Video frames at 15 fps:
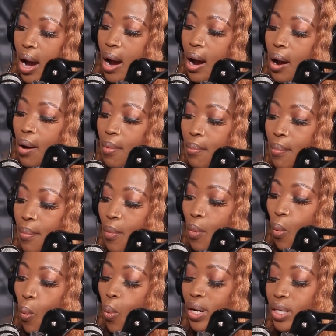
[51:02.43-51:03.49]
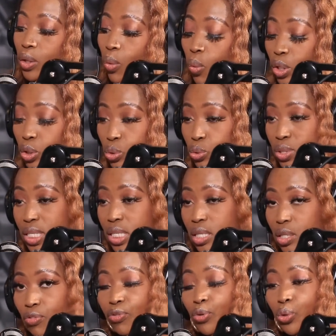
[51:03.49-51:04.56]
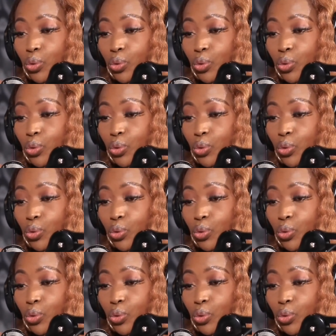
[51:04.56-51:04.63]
What are you seeing for